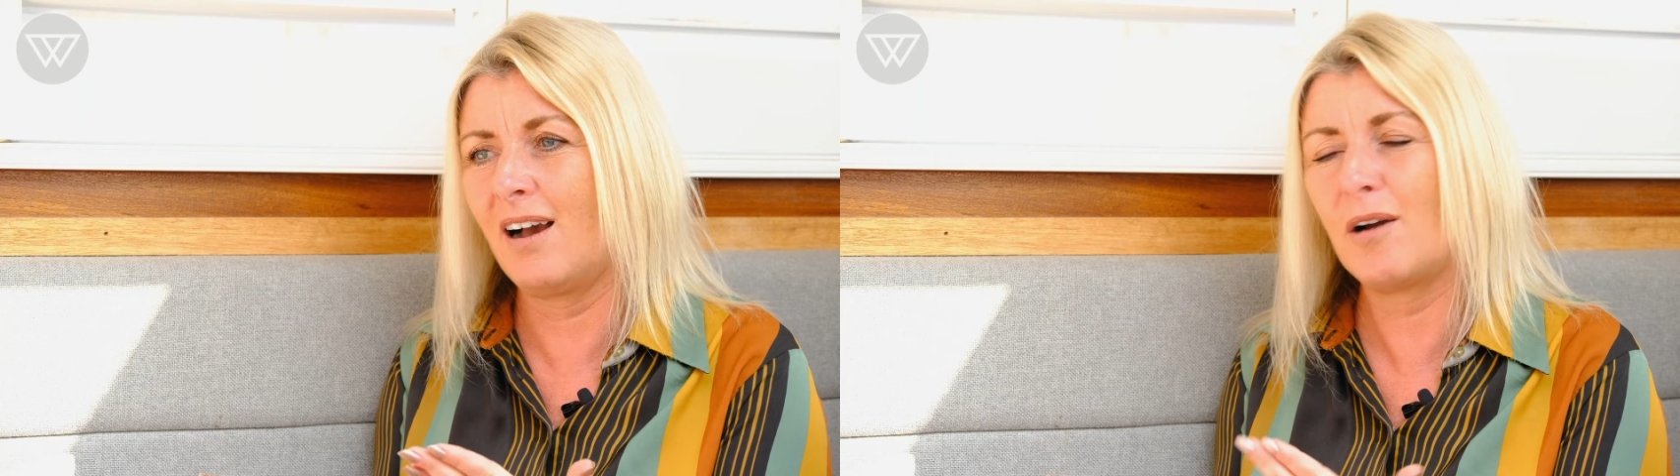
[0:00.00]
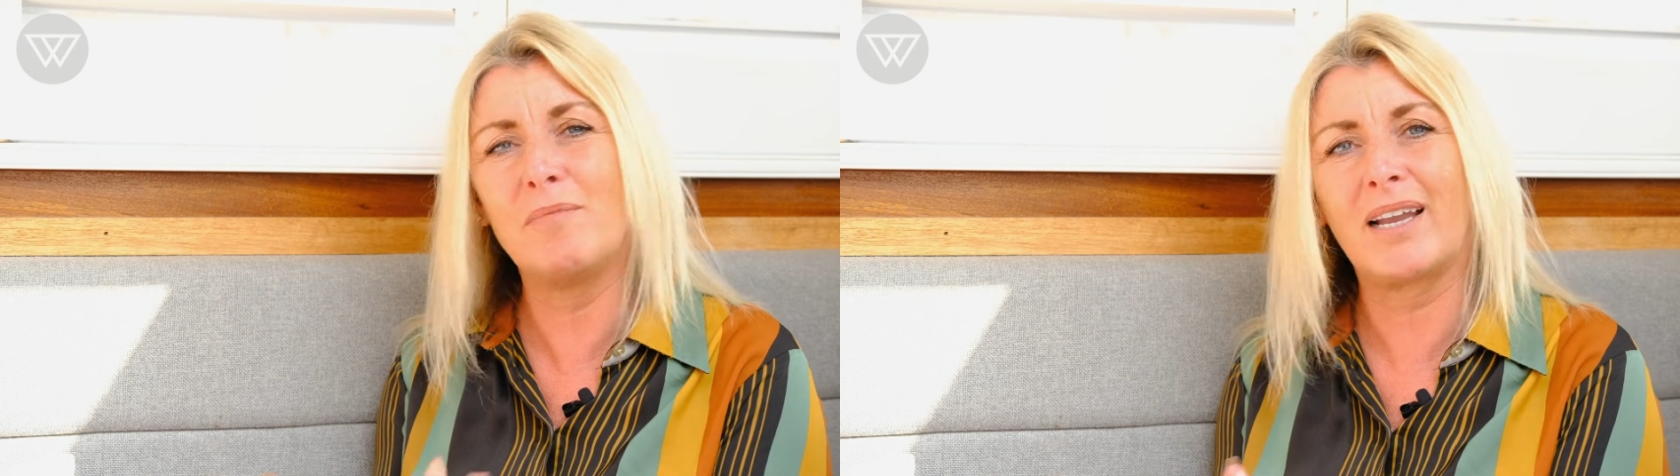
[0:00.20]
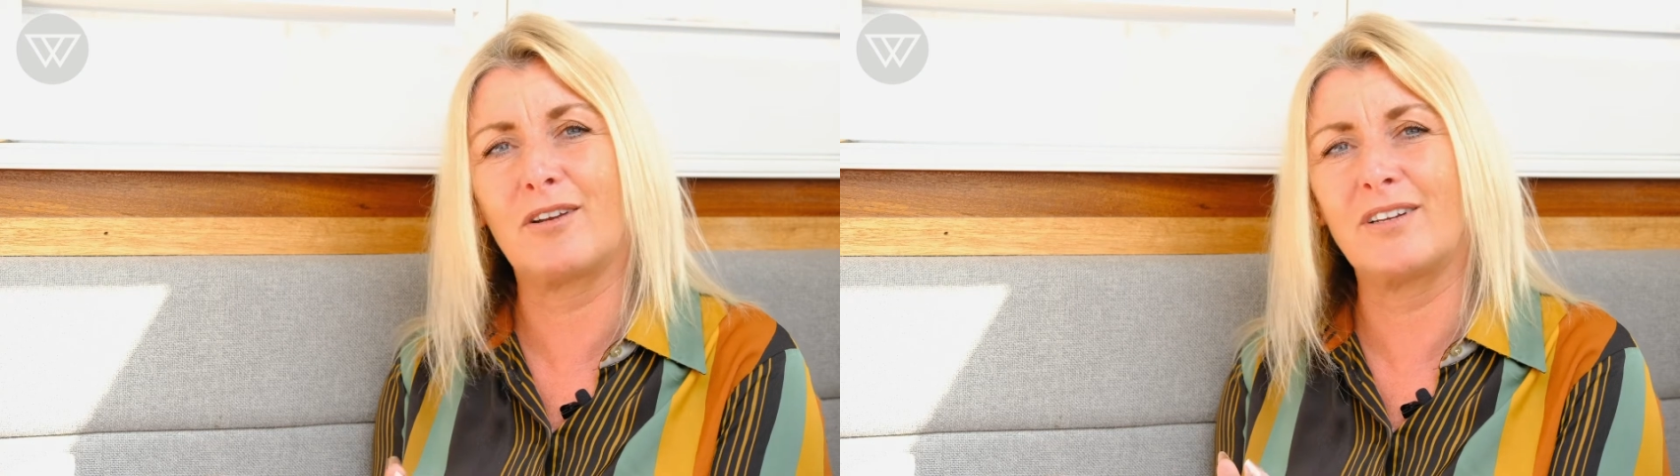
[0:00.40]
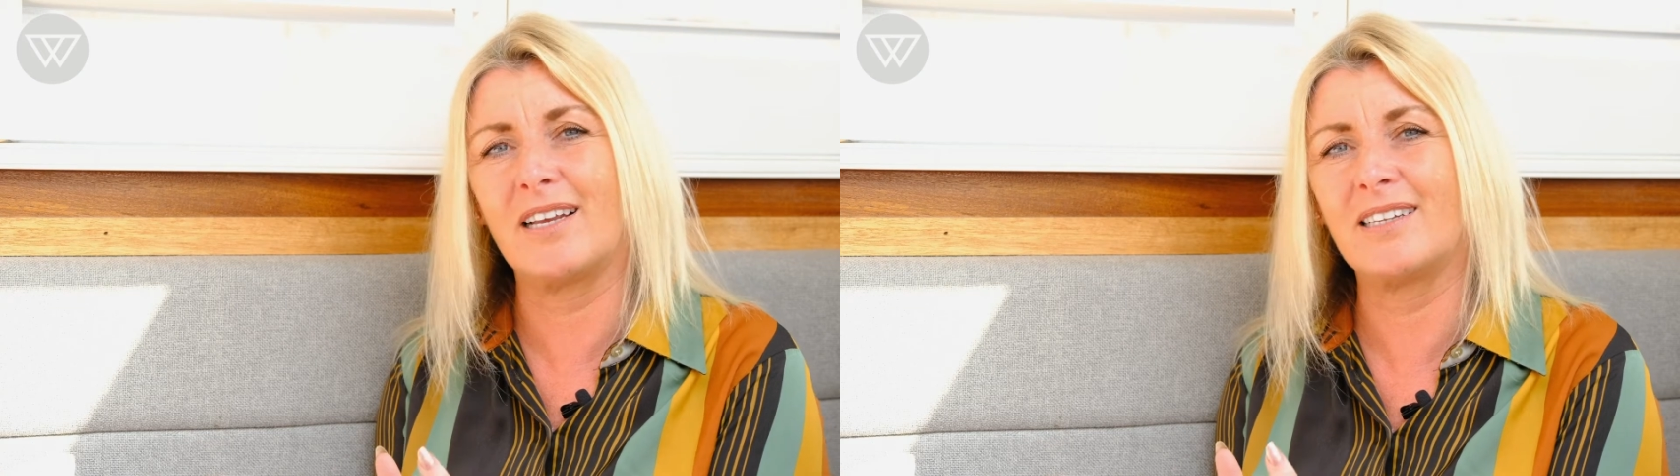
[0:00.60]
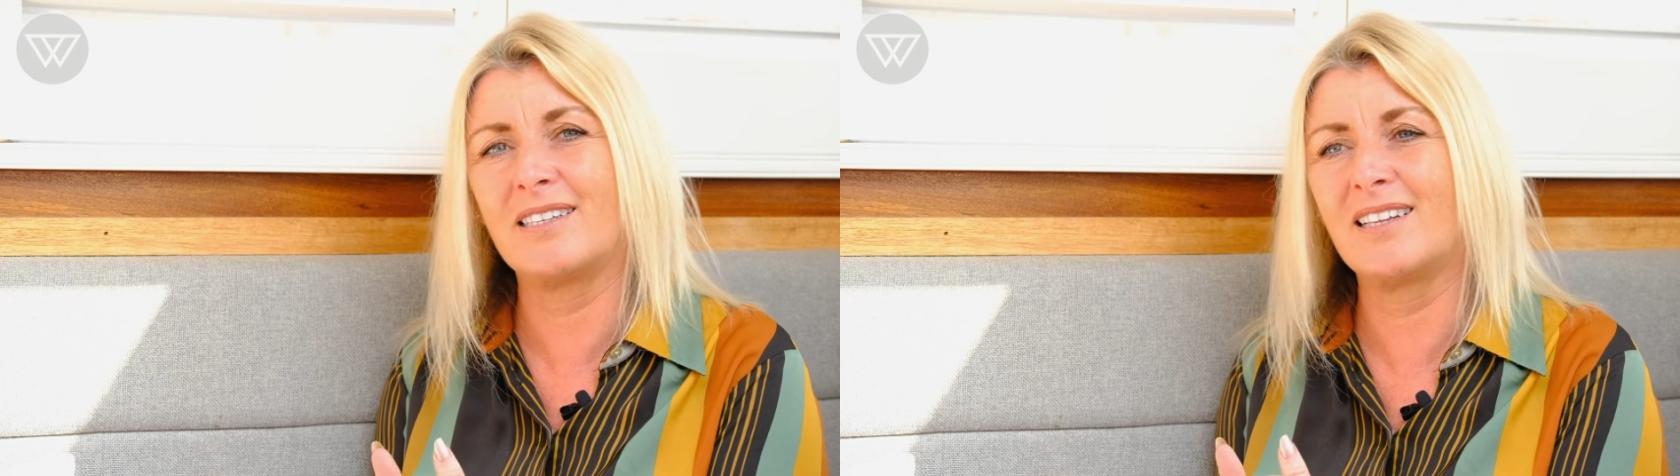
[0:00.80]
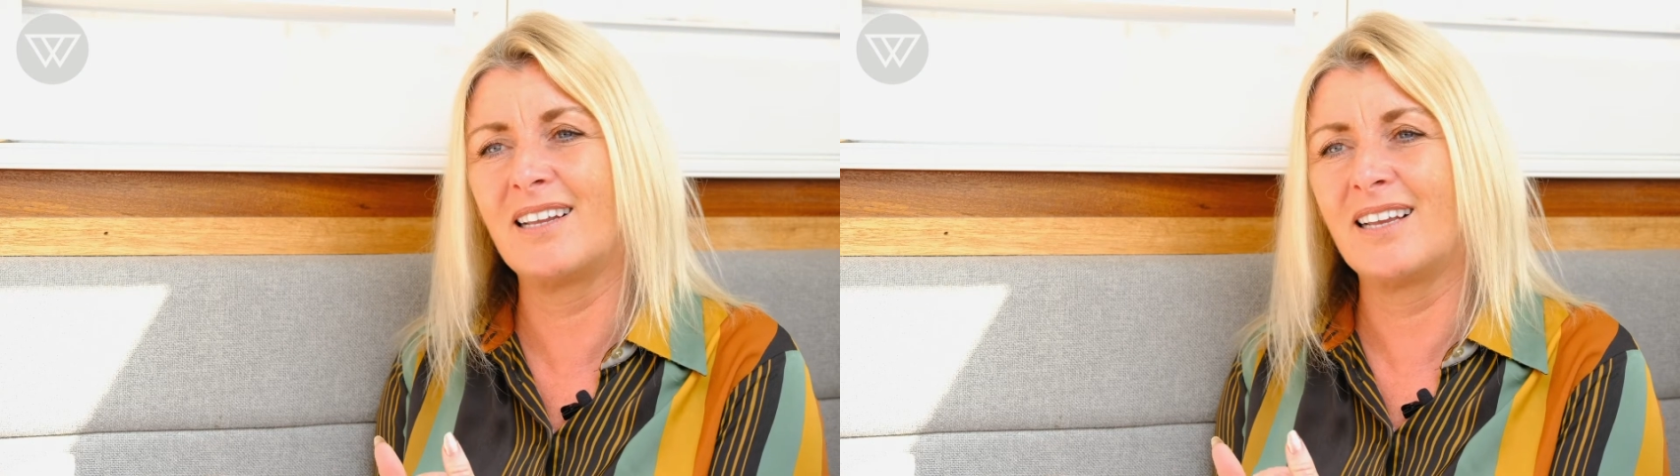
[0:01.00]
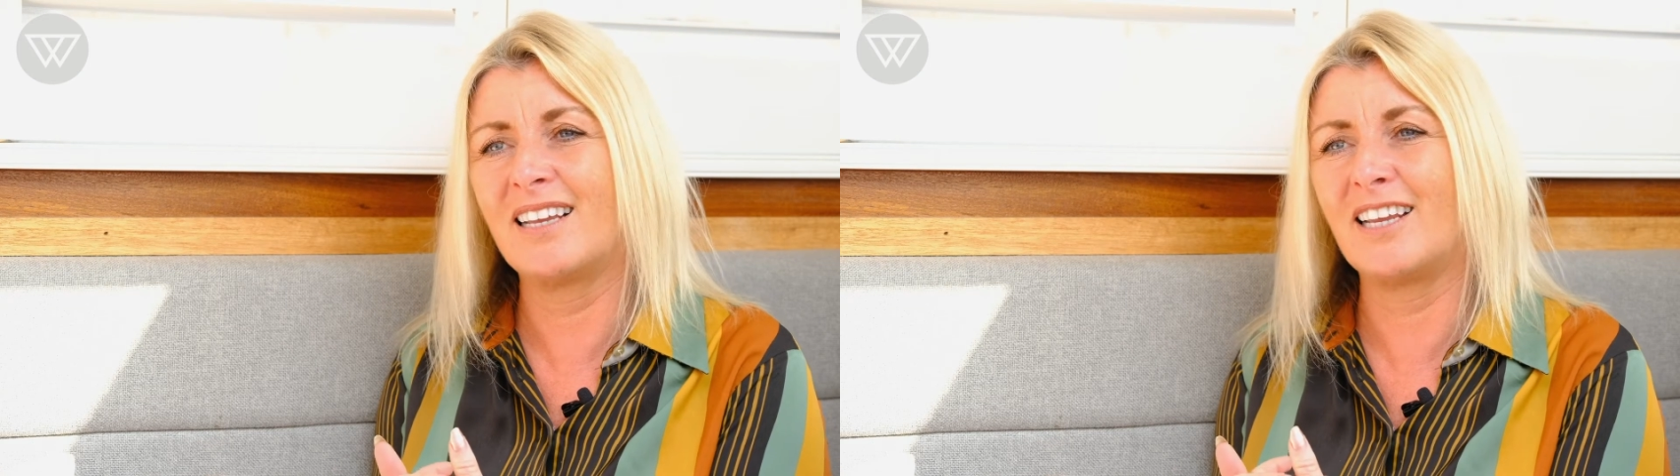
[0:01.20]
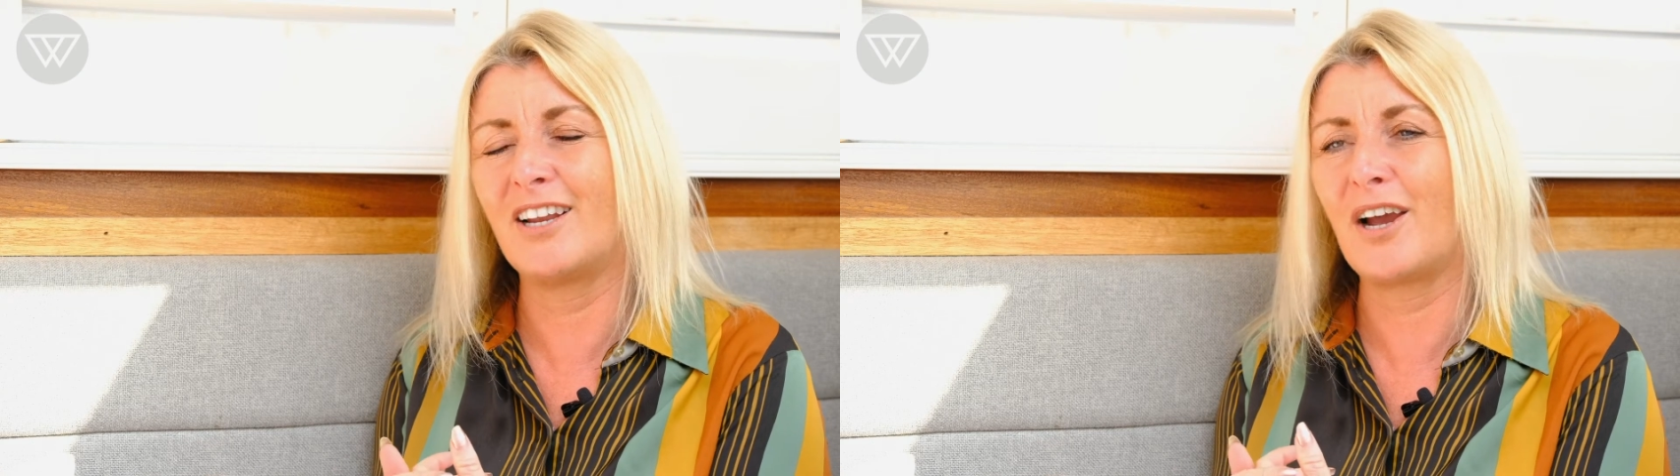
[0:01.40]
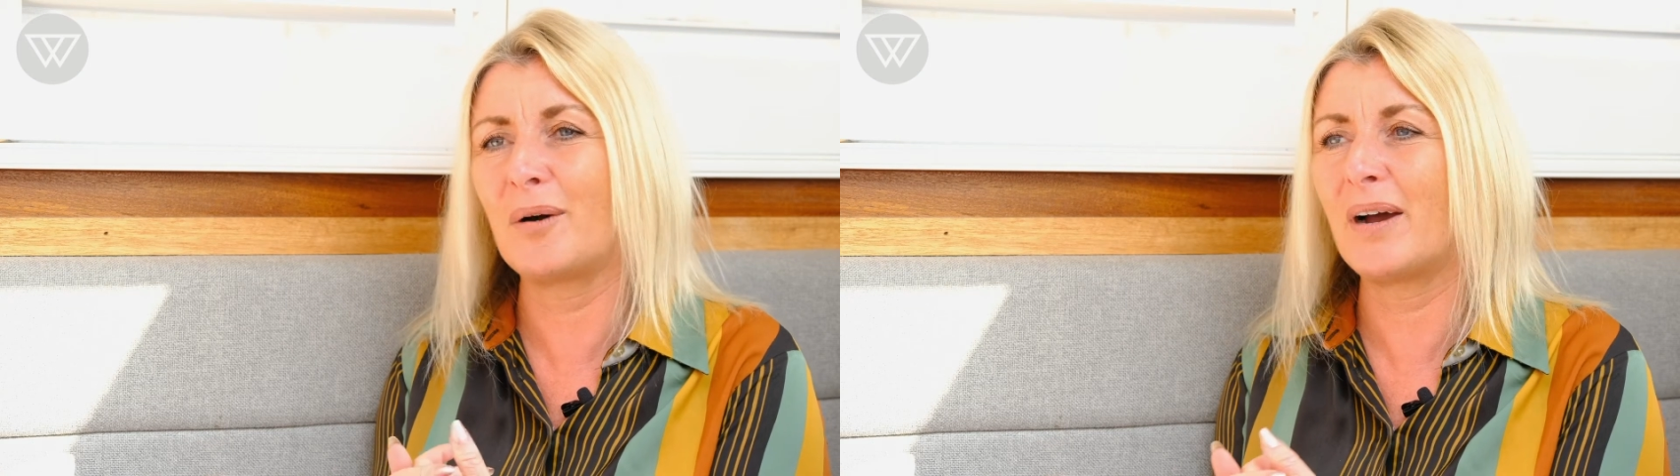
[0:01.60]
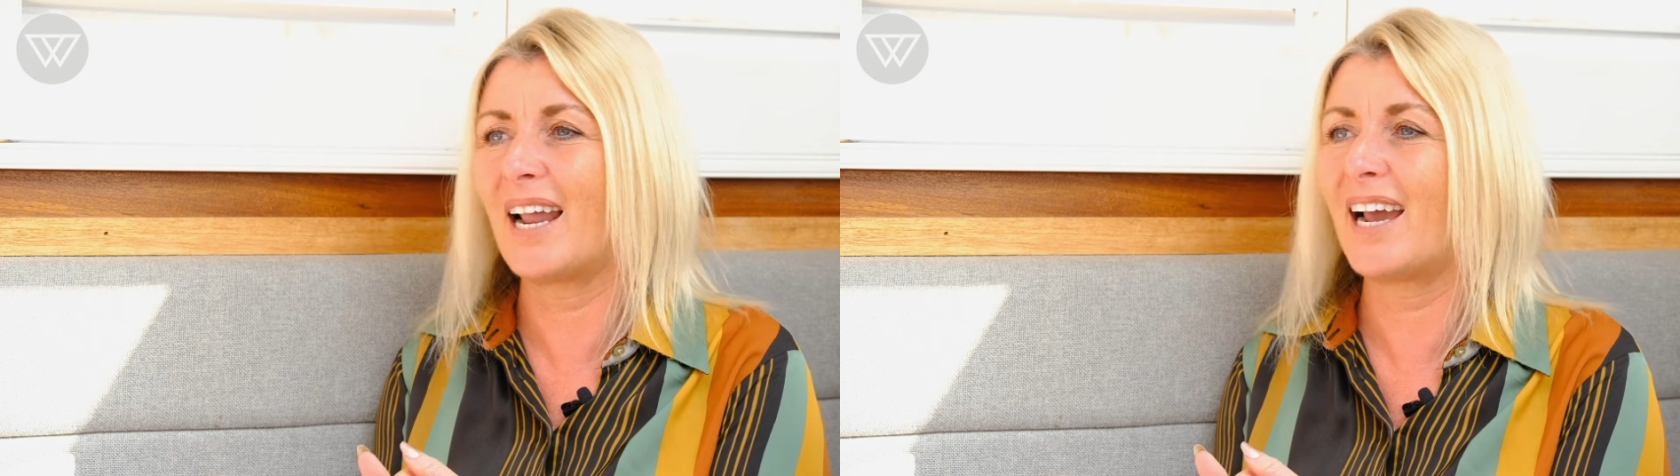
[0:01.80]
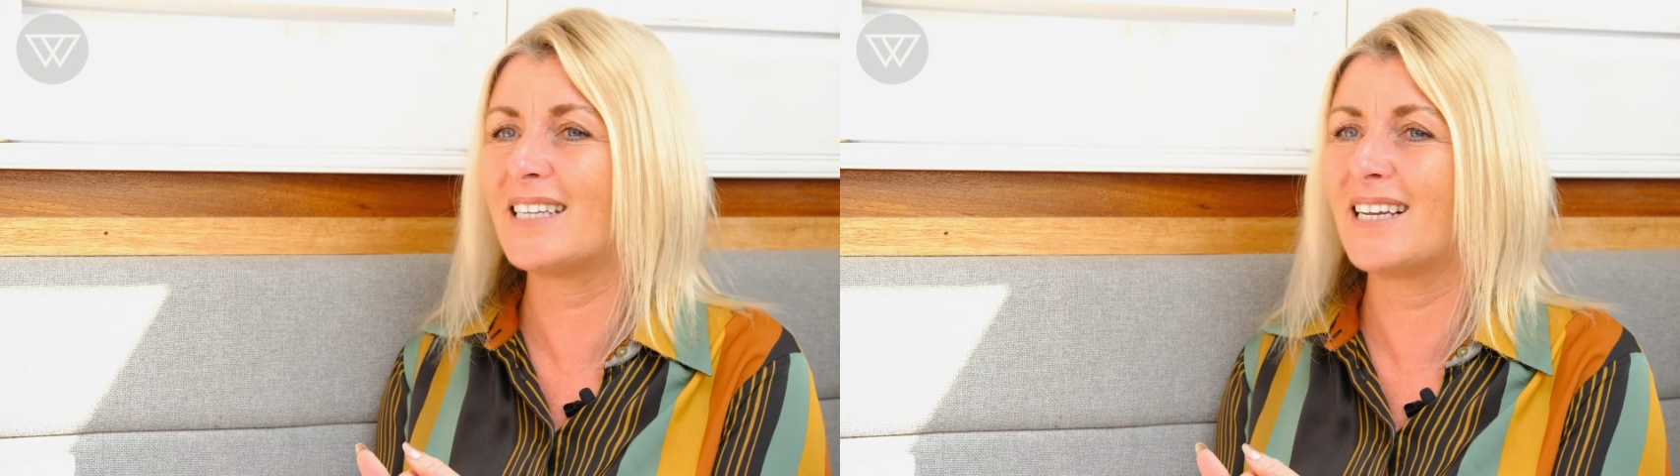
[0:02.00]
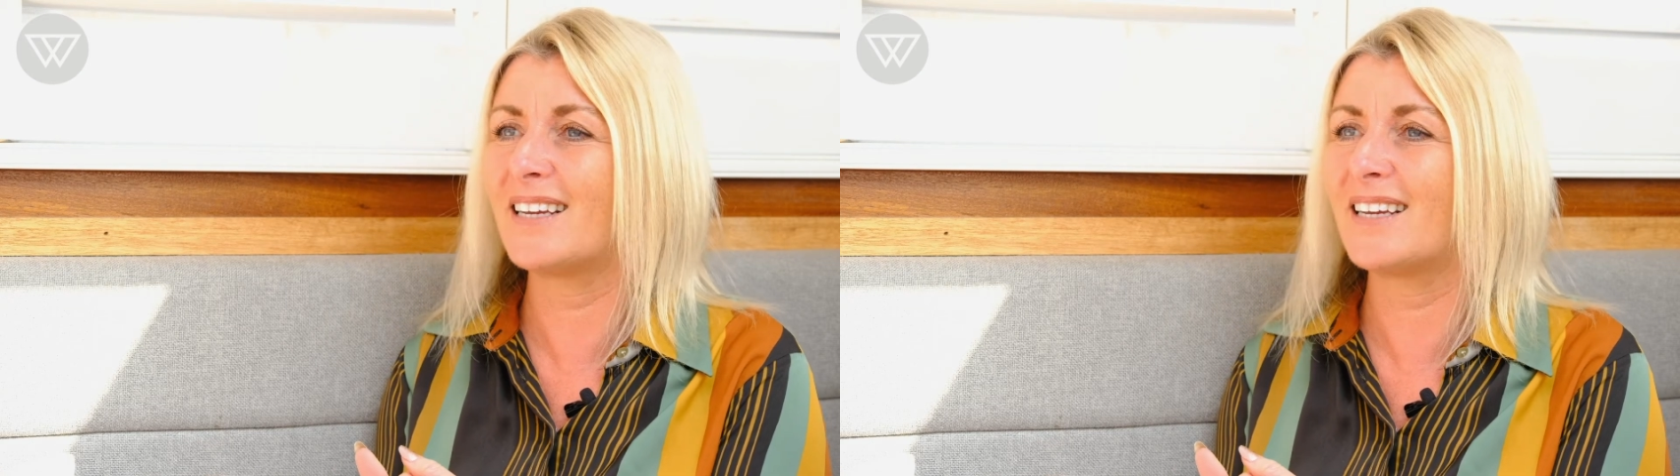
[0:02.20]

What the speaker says: oh my goodness, and I had